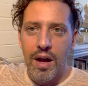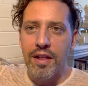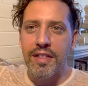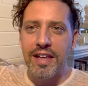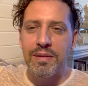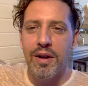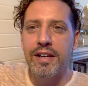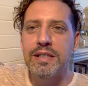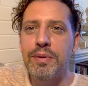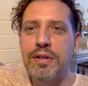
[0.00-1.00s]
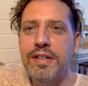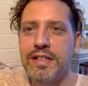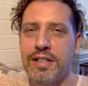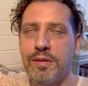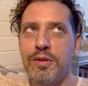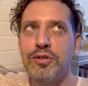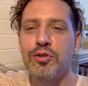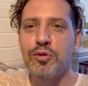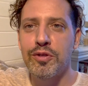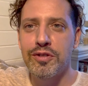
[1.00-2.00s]
I think in my experience, I was
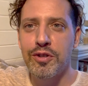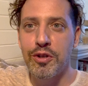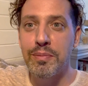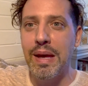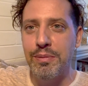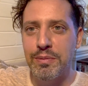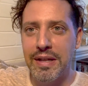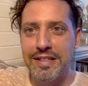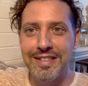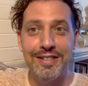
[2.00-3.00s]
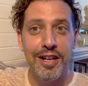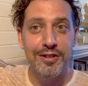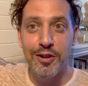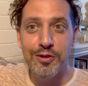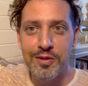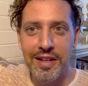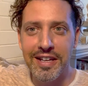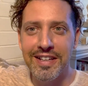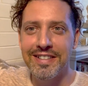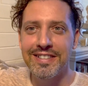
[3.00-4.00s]
drawn to people pleasers, social
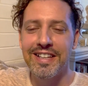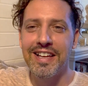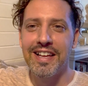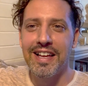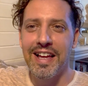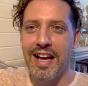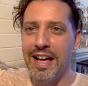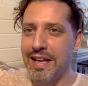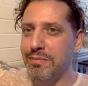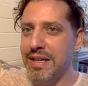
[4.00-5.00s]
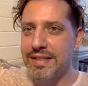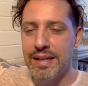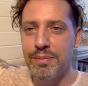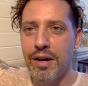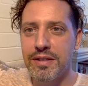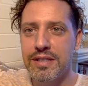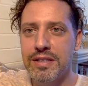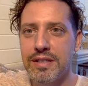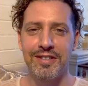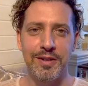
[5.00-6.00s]
thinkers, NPC
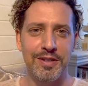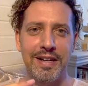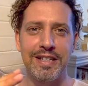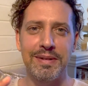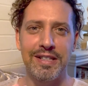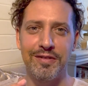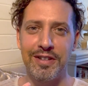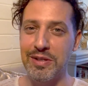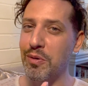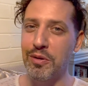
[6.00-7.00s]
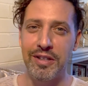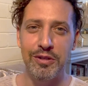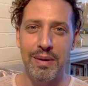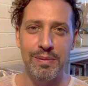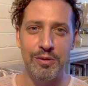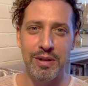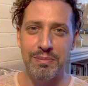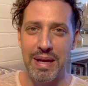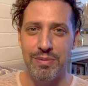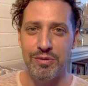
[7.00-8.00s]
bots. So I surrounded myself in a small little bubble with
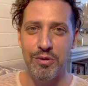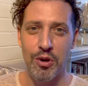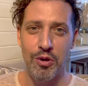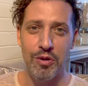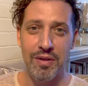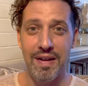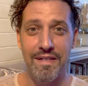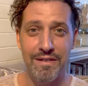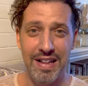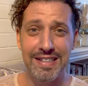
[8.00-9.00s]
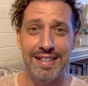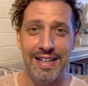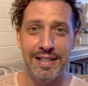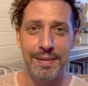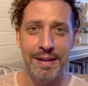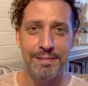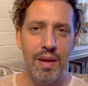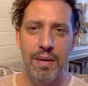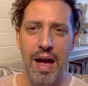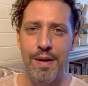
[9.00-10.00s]
people who validated me.
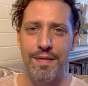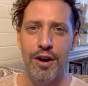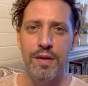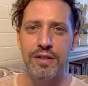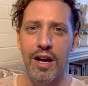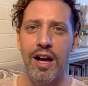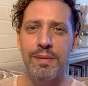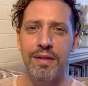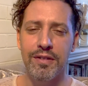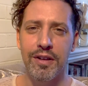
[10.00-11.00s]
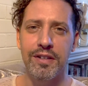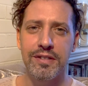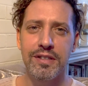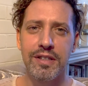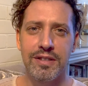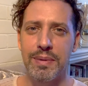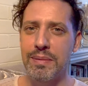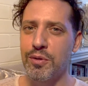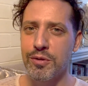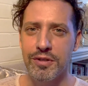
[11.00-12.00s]
However, over time, I've learnt to be
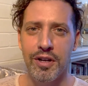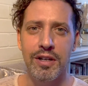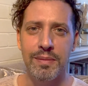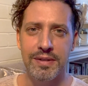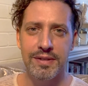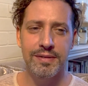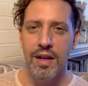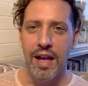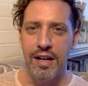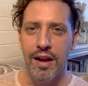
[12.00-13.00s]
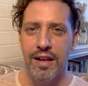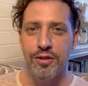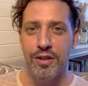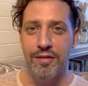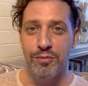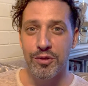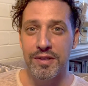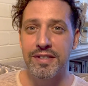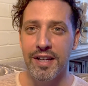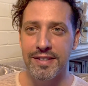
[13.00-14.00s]
more autonomous, and I do have more
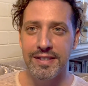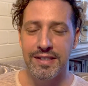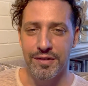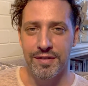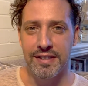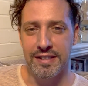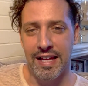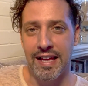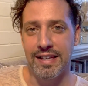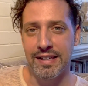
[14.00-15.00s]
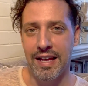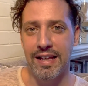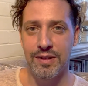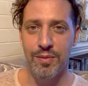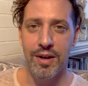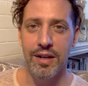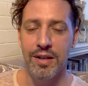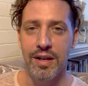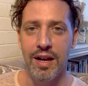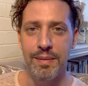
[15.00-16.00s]
insights and self-understanding, hence
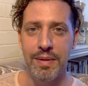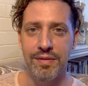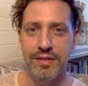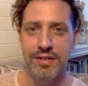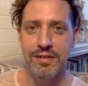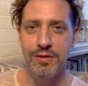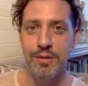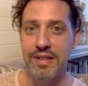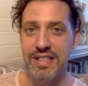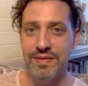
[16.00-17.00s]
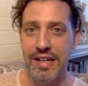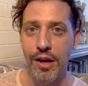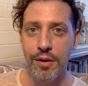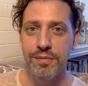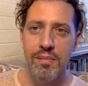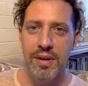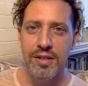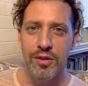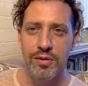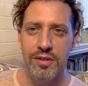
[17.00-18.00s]
why I'm even doing this video. But
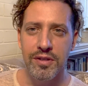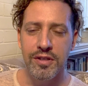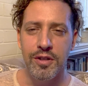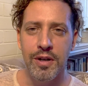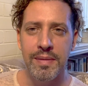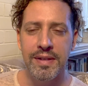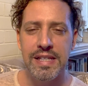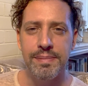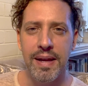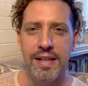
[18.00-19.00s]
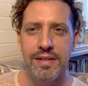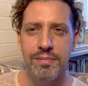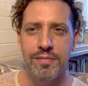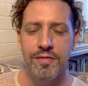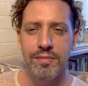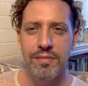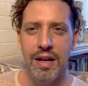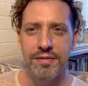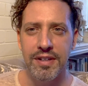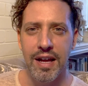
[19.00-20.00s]
it's also, you know, I'm in this space
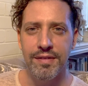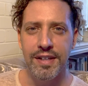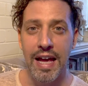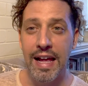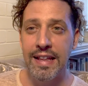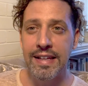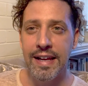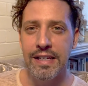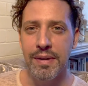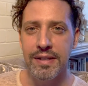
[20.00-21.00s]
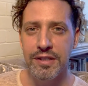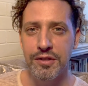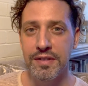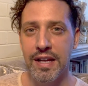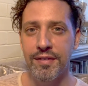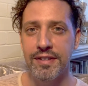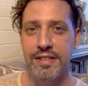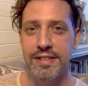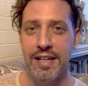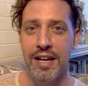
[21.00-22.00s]
after having alienated myself and having to
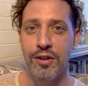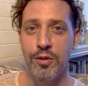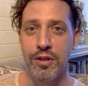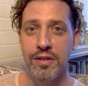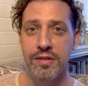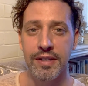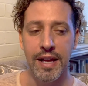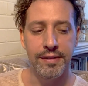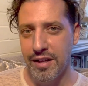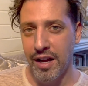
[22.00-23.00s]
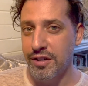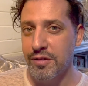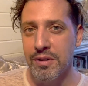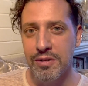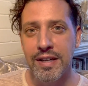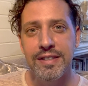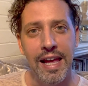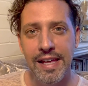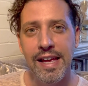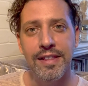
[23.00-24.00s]
start all over again. I don't regret
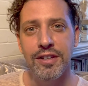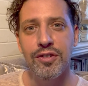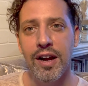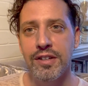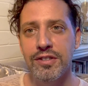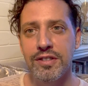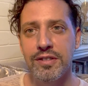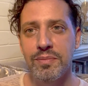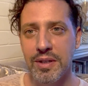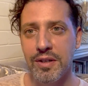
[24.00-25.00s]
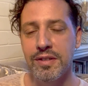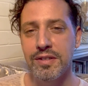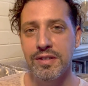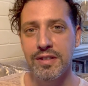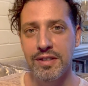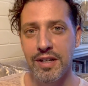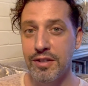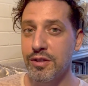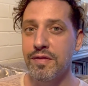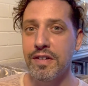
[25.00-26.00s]
taking out the trash because I
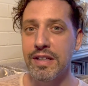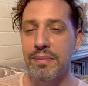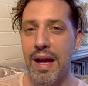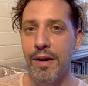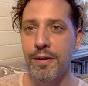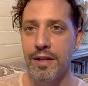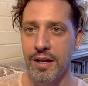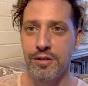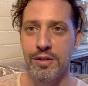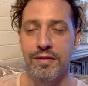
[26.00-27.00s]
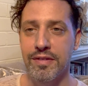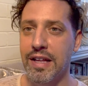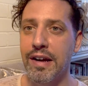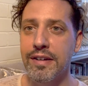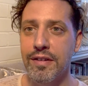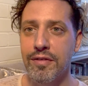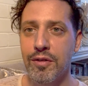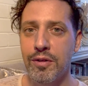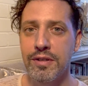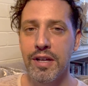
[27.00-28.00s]
do feel empowered. I do have clarity of
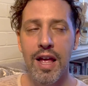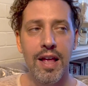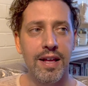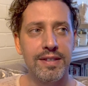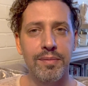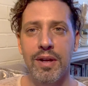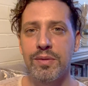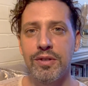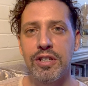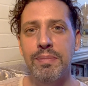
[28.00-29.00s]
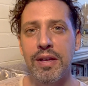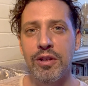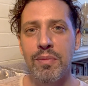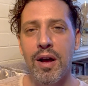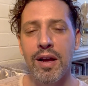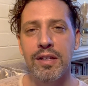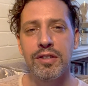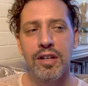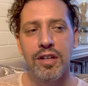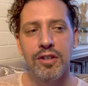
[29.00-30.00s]
thought, and sometimes when you speak your mind,
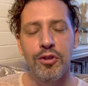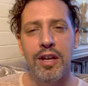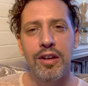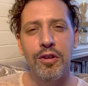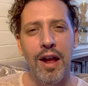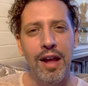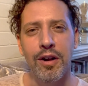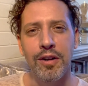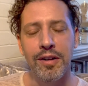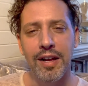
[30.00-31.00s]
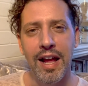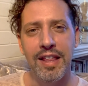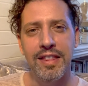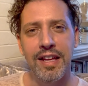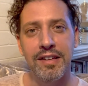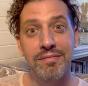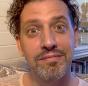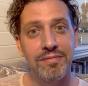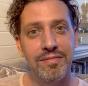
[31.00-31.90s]
you hear your echo, and then